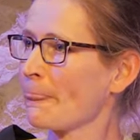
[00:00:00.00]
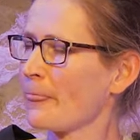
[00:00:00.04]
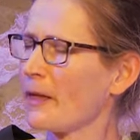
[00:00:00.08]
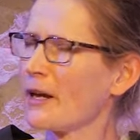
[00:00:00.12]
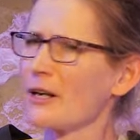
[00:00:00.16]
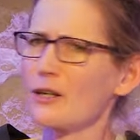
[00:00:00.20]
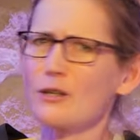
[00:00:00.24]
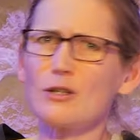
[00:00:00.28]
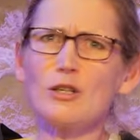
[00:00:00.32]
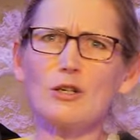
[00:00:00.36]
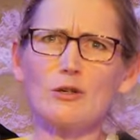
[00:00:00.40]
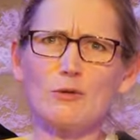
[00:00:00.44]

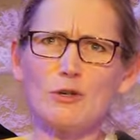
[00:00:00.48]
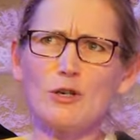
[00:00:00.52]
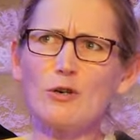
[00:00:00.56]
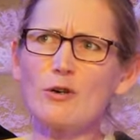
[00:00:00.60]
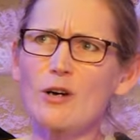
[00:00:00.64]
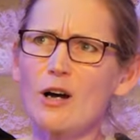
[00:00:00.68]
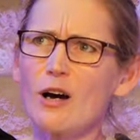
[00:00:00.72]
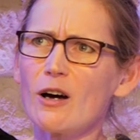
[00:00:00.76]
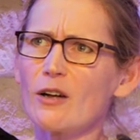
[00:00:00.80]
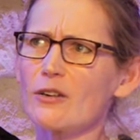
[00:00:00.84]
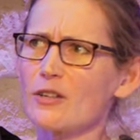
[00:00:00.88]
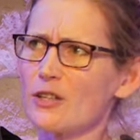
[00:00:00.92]
Like you
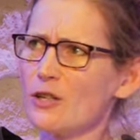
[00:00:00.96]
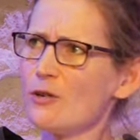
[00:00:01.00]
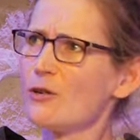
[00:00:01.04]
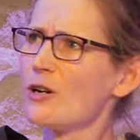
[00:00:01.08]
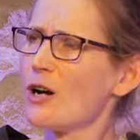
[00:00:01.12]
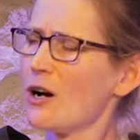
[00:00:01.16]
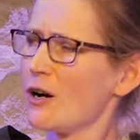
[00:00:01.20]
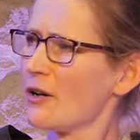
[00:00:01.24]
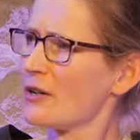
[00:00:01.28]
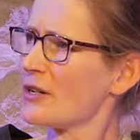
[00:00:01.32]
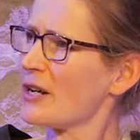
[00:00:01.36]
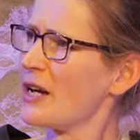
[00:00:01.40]

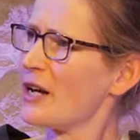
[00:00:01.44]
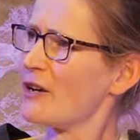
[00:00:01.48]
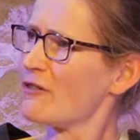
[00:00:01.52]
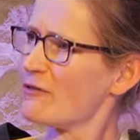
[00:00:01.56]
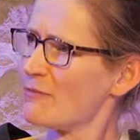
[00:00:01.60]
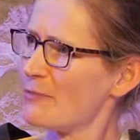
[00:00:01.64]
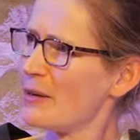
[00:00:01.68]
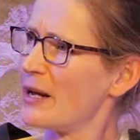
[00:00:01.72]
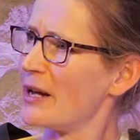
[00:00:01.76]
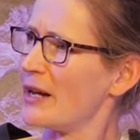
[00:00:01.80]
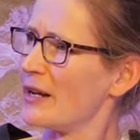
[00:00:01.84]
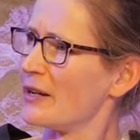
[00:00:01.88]
can't have
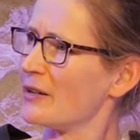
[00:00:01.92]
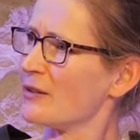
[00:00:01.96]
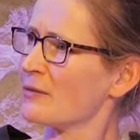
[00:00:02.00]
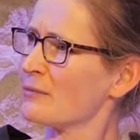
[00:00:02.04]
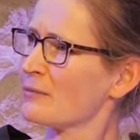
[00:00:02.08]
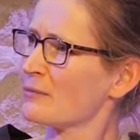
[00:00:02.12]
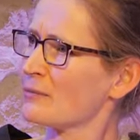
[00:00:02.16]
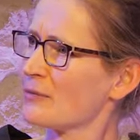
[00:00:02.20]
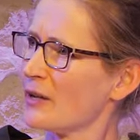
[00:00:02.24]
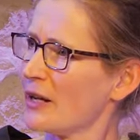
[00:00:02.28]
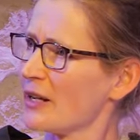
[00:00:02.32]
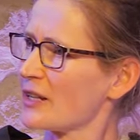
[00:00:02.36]
men
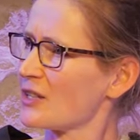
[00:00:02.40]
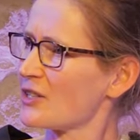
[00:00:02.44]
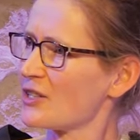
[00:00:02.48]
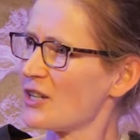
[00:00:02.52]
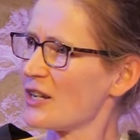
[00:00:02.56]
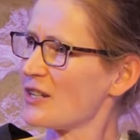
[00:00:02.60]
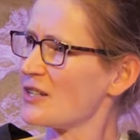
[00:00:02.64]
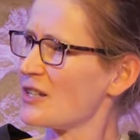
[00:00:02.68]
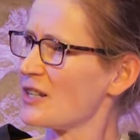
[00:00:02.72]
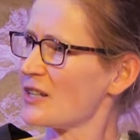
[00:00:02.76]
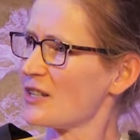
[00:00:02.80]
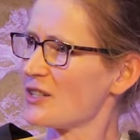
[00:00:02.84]
like
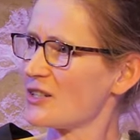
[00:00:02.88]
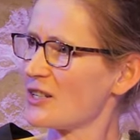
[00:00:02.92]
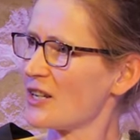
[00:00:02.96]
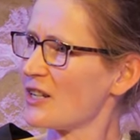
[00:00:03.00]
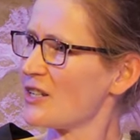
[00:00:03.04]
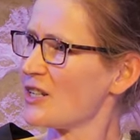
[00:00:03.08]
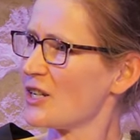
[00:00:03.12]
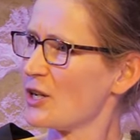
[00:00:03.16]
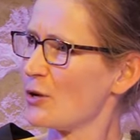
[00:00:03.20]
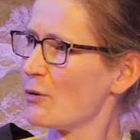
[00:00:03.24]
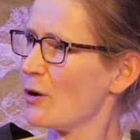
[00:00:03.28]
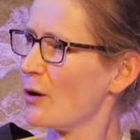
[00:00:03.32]

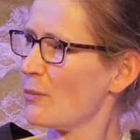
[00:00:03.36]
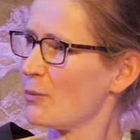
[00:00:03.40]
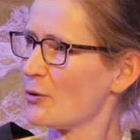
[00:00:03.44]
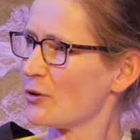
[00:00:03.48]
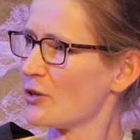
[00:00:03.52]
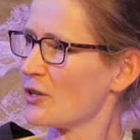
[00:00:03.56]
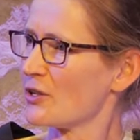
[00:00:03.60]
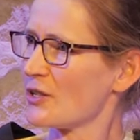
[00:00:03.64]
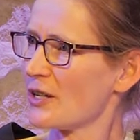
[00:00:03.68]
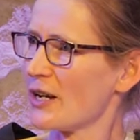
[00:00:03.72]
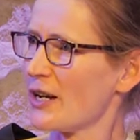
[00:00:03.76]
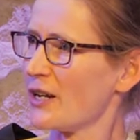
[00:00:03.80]
setting you up
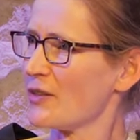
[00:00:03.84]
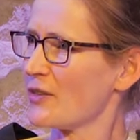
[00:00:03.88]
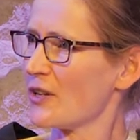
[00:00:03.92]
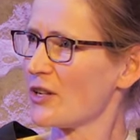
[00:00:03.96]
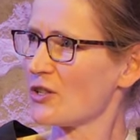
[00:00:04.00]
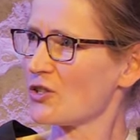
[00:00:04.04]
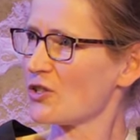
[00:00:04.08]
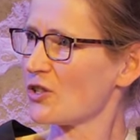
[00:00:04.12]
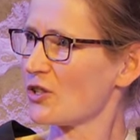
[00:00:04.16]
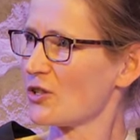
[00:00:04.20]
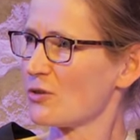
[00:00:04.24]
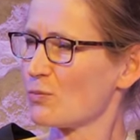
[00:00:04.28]
on a date.
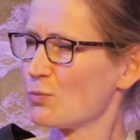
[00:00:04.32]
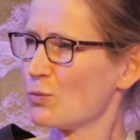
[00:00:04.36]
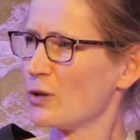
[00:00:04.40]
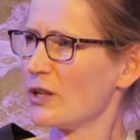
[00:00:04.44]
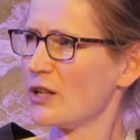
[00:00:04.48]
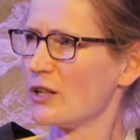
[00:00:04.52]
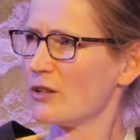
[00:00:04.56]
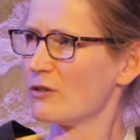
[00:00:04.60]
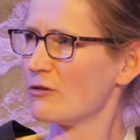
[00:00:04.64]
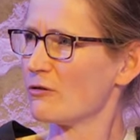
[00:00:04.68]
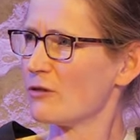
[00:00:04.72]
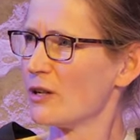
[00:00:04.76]
That's just
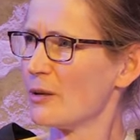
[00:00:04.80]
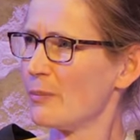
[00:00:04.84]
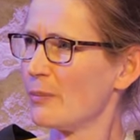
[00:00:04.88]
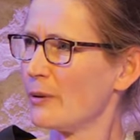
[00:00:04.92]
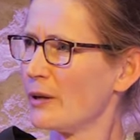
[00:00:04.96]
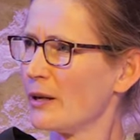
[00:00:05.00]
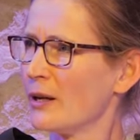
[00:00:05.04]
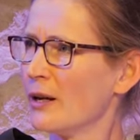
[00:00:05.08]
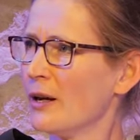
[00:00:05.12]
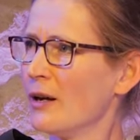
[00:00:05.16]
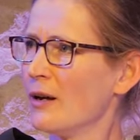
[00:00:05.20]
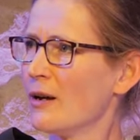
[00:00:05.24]
weird and
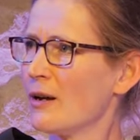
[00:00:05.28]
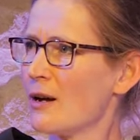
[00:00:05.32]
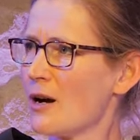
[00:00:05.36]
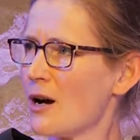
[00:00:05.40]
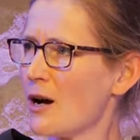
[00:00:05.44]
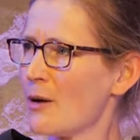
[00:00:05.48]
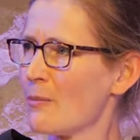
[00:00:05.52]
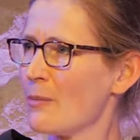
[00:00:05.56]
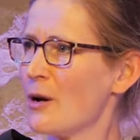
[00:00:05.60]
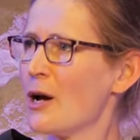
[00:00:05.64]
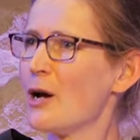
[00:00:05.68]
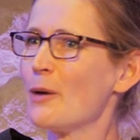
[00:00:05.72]
creepy.
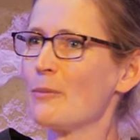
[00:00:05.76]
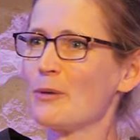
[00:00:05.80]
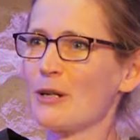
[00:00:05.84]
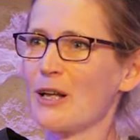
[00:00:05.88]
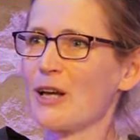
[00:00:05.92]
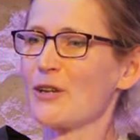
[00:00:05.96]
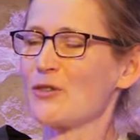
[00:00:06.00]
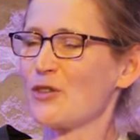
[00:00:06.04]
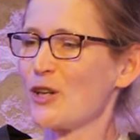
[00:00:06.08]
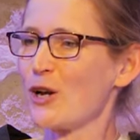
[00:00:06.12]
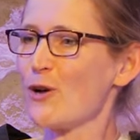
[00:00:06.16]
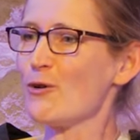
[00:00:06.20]
But
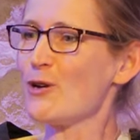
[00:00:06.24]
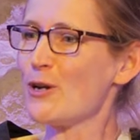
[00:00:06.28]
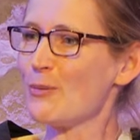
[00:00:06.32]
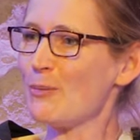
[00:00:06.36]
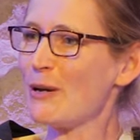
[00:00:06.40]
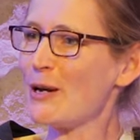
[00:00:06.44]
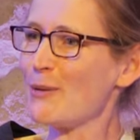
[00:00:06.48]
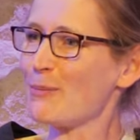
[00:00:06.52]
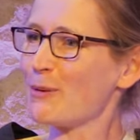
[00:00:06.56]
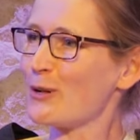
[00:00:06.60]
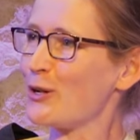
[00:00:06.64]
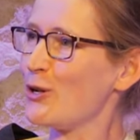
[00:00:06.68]
like the only
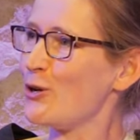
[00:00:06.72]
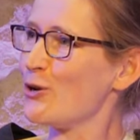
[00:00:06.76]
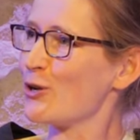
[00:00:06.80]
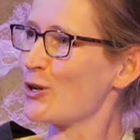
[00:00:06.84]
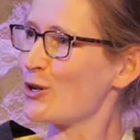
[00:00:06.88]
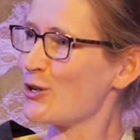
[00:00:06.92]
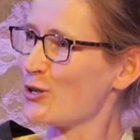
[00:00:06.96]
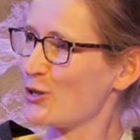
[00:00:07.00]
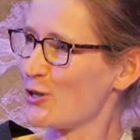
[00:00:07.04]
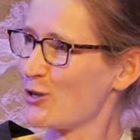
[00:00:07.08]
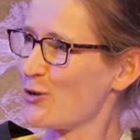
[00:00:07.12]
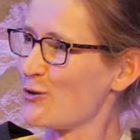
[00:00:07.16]
people who
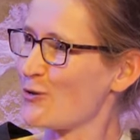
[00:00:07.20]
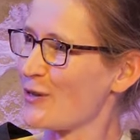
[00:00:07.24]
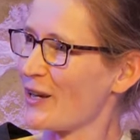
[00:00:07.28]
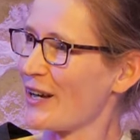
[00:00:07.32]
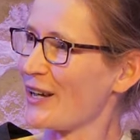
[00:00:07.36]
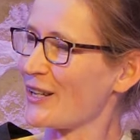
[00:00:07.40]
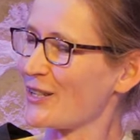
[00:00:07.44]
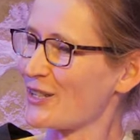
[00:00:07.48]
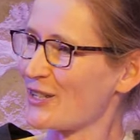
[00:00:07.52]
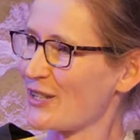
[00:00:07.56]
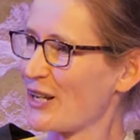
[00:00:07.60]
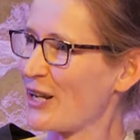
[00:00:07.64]
can do
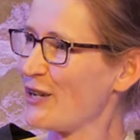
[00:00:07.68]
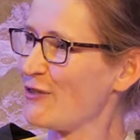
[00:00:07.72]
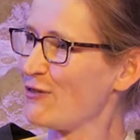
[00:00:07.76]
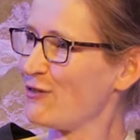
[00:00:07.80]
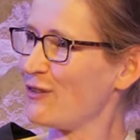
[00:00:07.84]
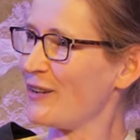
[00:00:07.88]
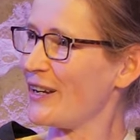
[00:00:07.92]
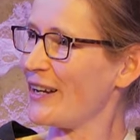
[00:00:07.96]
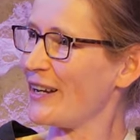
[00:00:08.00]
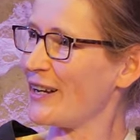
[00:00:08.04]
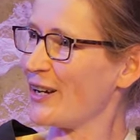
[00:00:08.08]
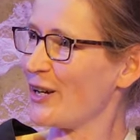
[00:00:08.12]
that
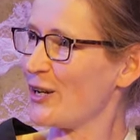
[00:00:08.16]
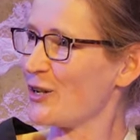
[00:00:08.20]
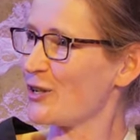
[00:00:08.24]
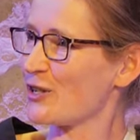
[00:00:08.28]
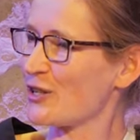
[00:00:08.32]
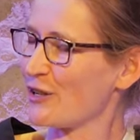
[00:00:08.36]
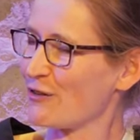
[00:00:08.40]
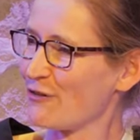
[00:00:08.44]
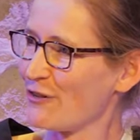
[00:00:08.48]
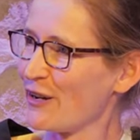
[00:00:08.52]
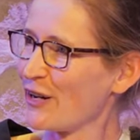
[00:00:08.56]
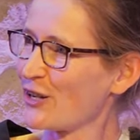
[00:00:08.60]
safely
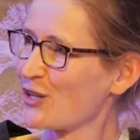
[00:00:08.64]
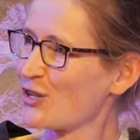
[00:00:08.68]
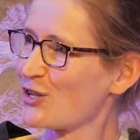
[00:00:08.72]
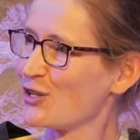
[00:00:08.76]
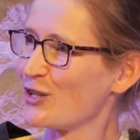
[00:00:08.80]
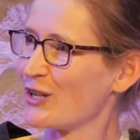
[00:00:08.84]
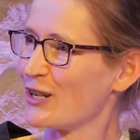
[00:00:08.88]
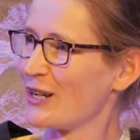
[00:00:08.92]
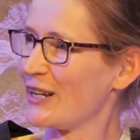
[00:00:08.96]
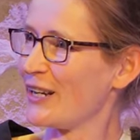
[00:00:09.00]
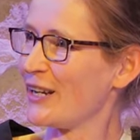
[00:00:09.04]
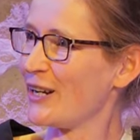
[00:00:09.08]
and
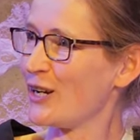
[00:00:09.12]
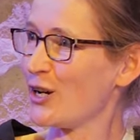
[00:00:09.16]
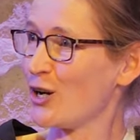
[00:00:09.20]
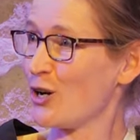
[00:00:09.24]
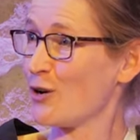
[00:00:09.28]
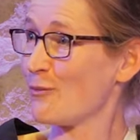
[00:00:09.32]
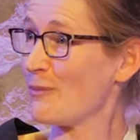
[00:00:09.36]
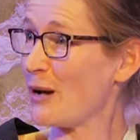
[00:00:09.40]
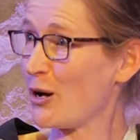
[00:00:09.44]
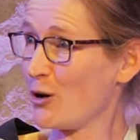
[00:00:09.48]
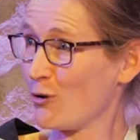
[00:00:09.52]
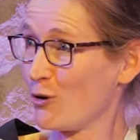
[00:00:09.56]
affectionately
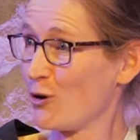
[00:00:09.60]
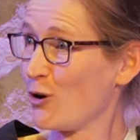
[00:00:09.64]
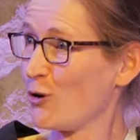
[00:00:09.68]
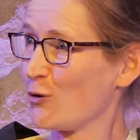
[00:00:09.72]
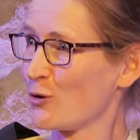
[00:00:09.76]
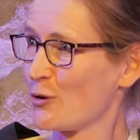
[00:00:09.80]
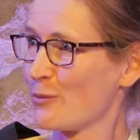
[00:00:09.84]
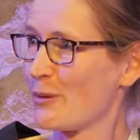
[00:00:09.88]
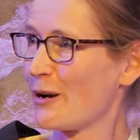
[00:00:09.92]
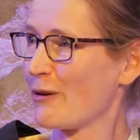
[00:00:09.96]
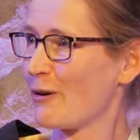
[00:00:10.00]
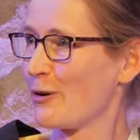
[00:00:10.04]
are
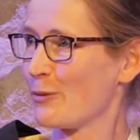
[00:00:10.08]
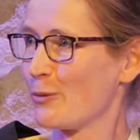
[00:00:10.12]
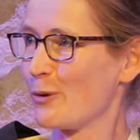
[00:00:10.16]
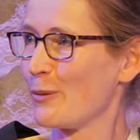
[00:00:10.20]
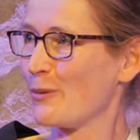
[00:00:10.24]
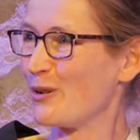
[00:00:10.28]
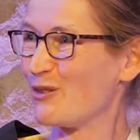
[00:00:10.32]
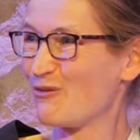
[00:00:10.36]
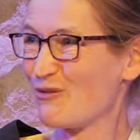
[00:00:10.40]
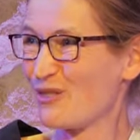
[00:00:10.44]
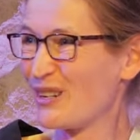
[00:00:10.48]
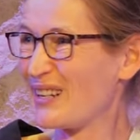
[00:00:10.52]
older married
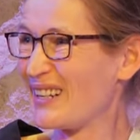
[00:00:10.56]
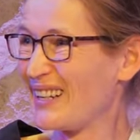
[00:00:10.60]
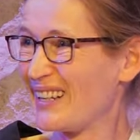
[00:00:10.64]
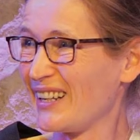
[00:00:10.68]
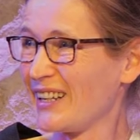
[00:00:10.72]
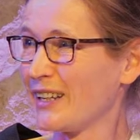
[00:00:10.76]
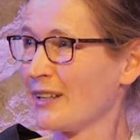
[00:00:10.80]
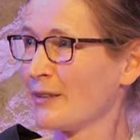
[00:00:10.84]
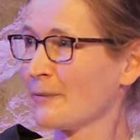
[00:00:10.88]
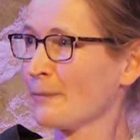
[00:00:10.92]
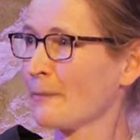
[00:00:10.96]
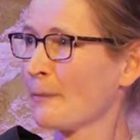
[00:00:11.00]
women,
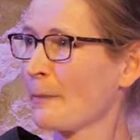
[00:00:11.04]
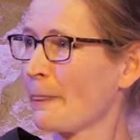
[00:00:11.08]
really.